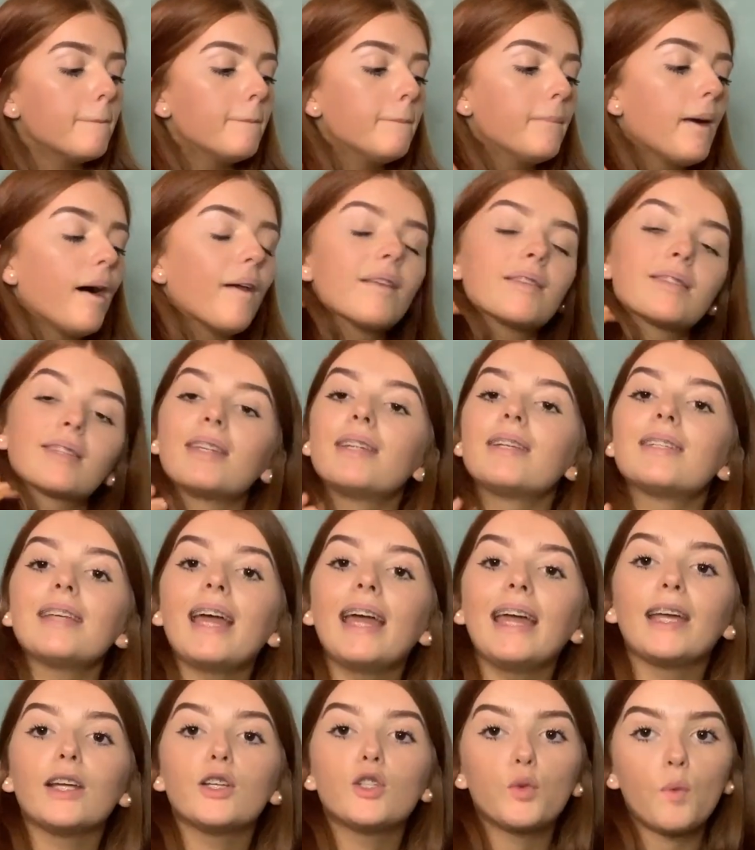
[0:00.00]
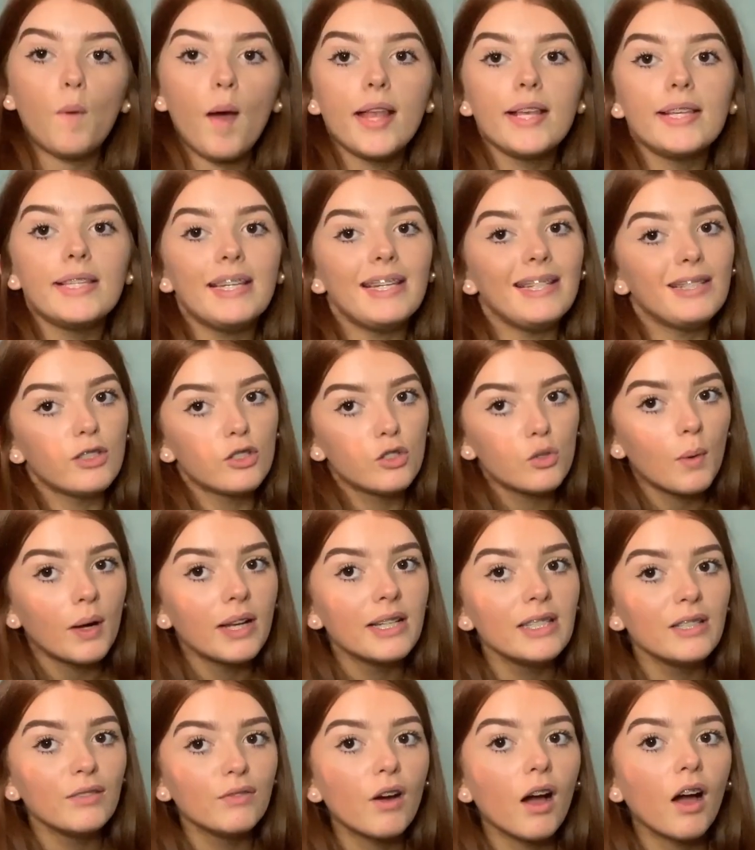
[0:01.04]
But that's gonna take 20 to
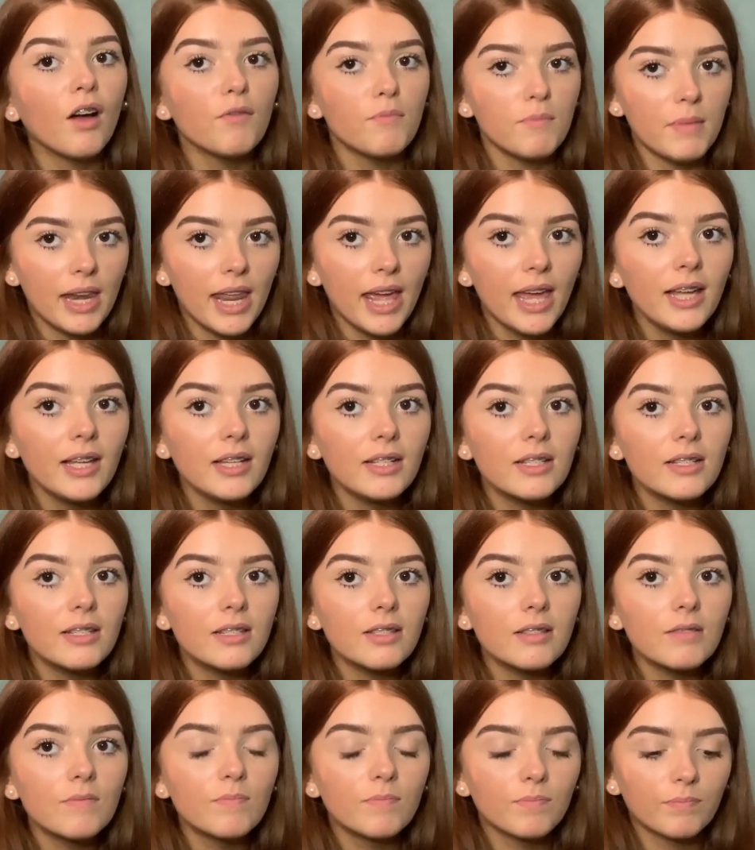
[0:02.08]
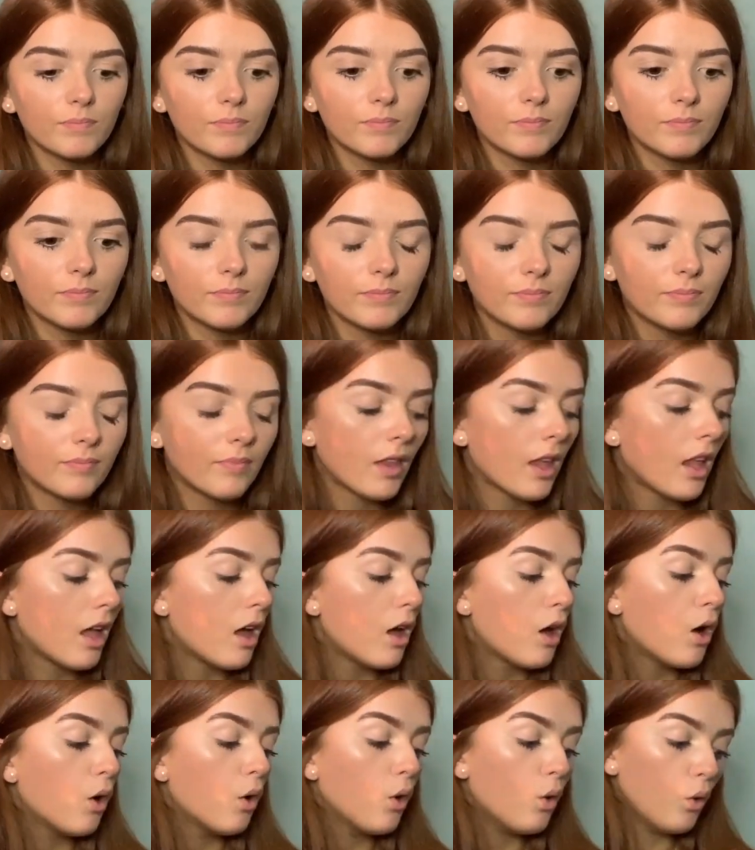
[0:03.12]
25 minutes.
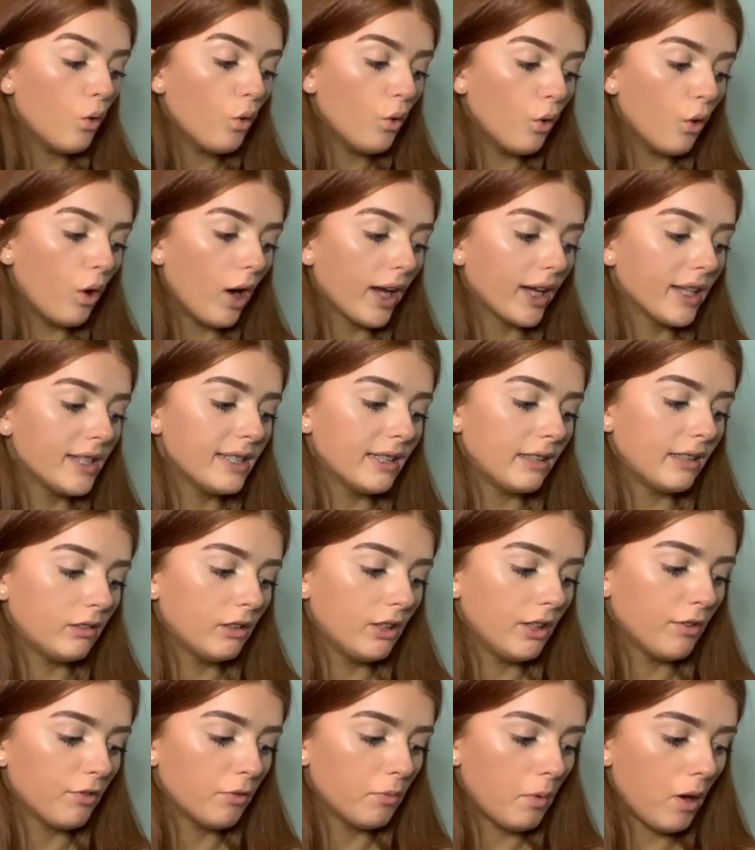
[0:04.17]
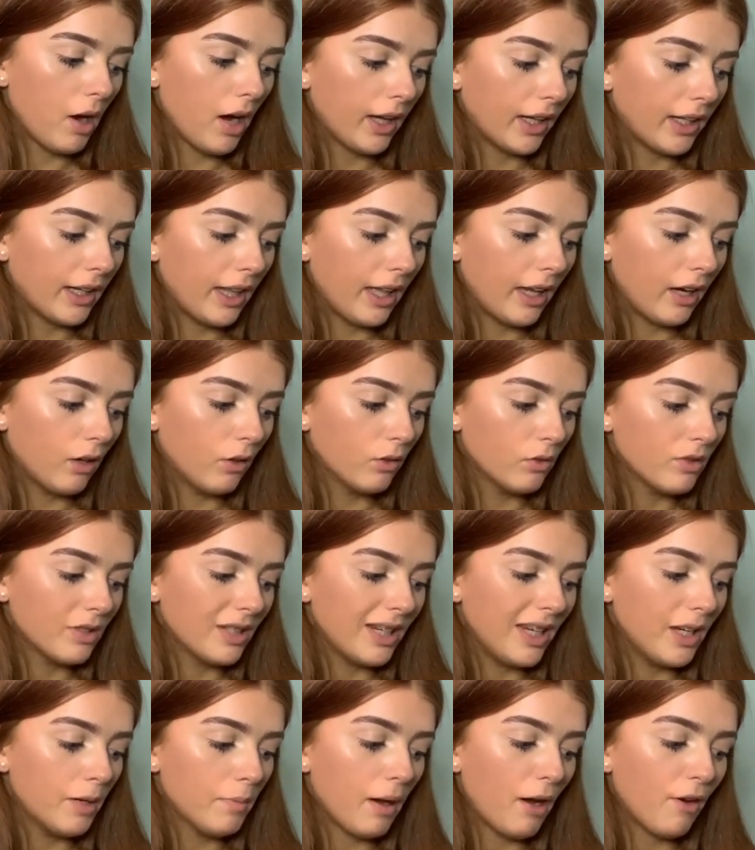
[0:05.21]
Or I can download it from iCloud
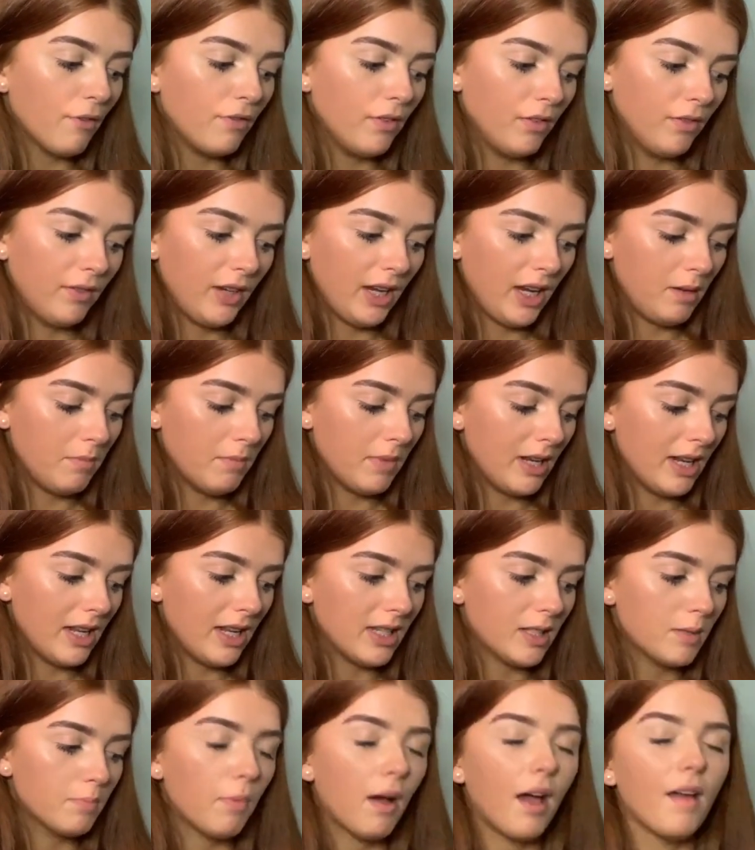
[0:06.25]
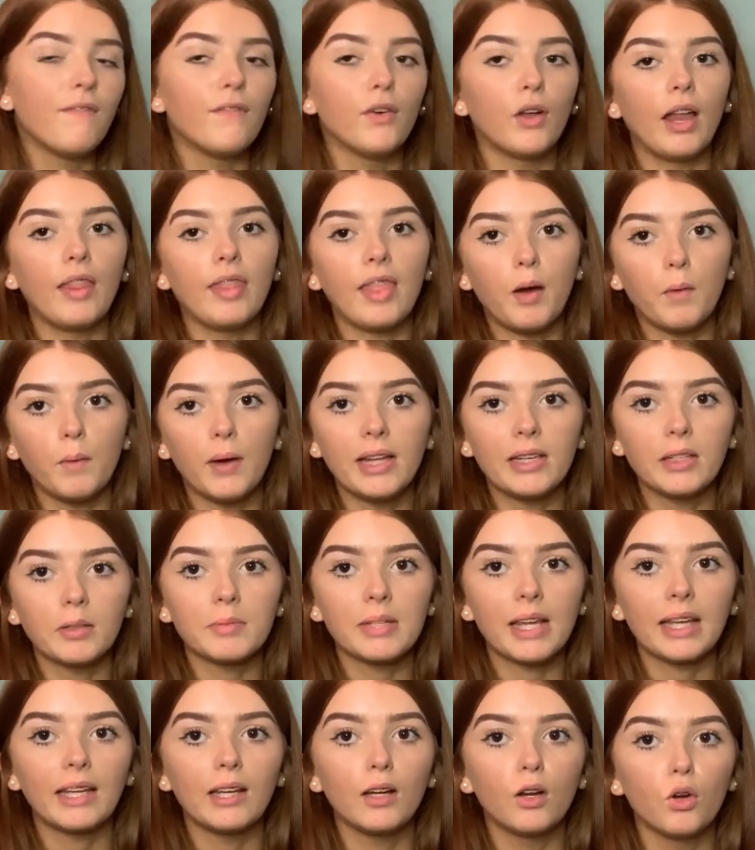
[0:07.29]
in about 15 minutes. But I feel like that will end up
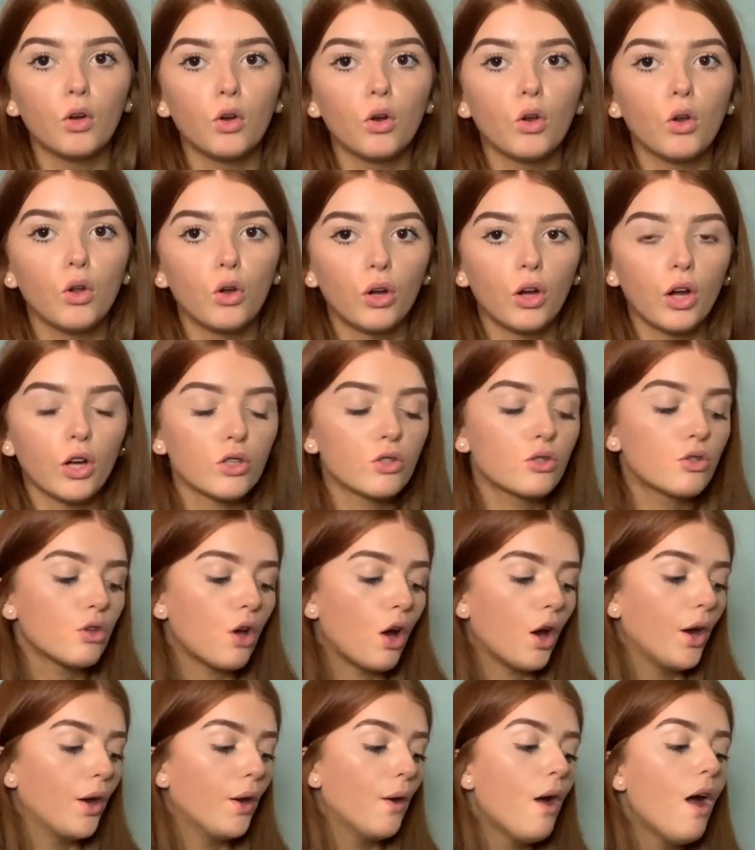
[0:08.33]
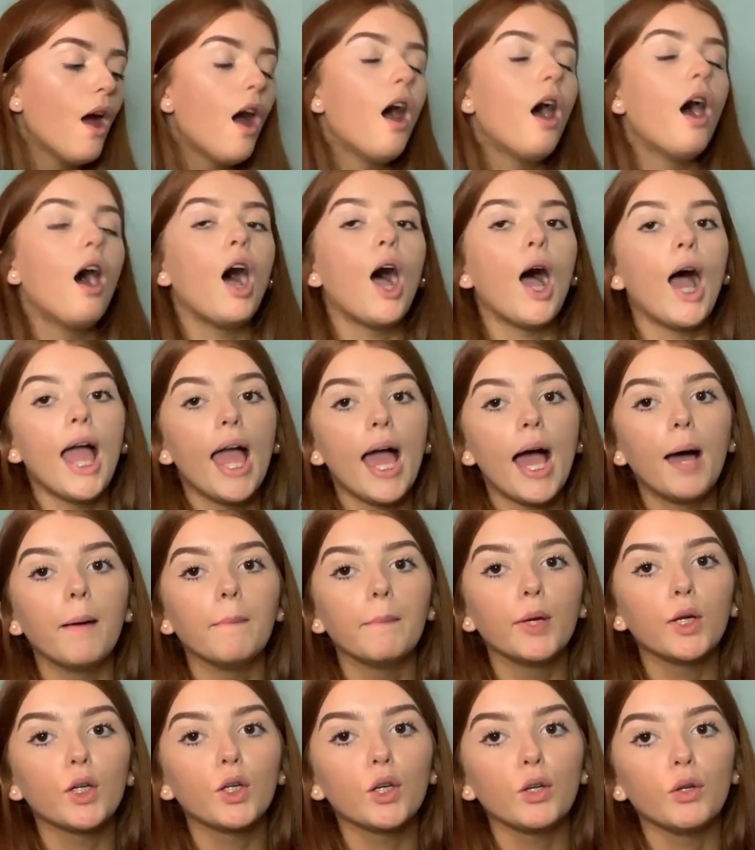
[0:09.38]
taking a lot longer. So I am
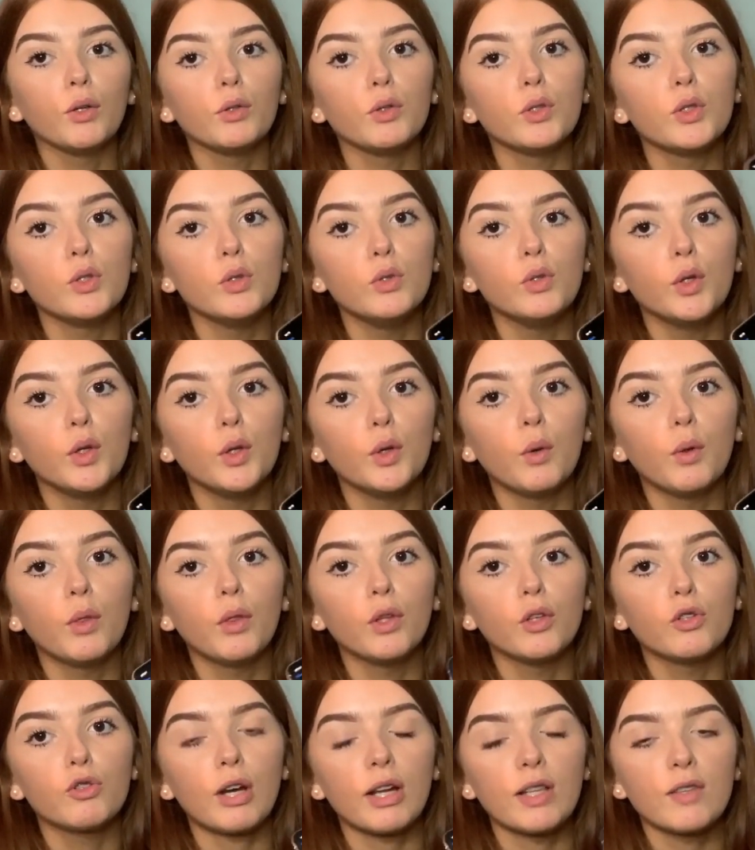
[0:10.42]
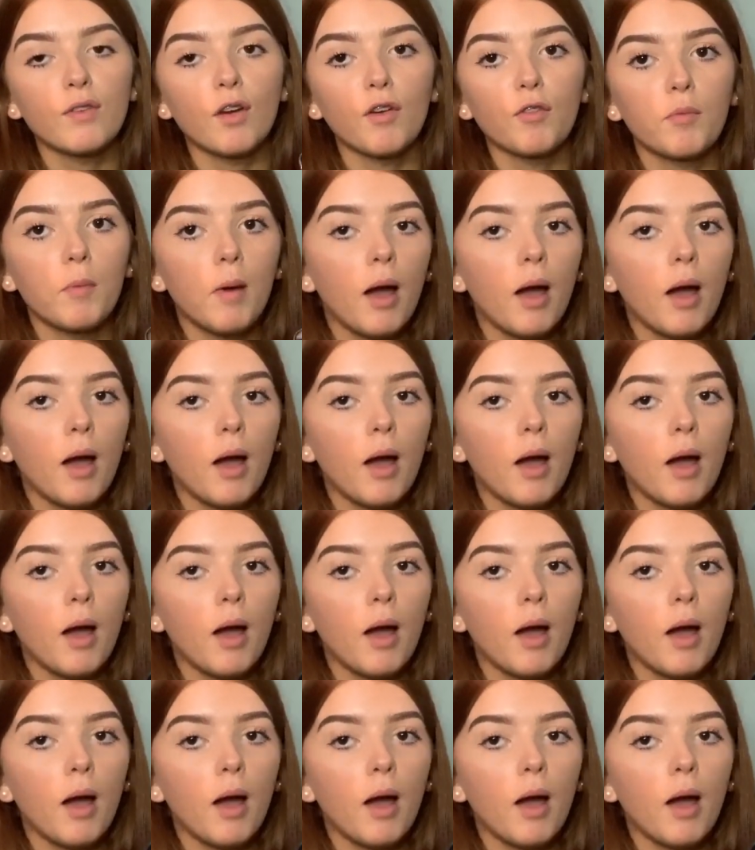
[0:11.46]
going to do the transfer from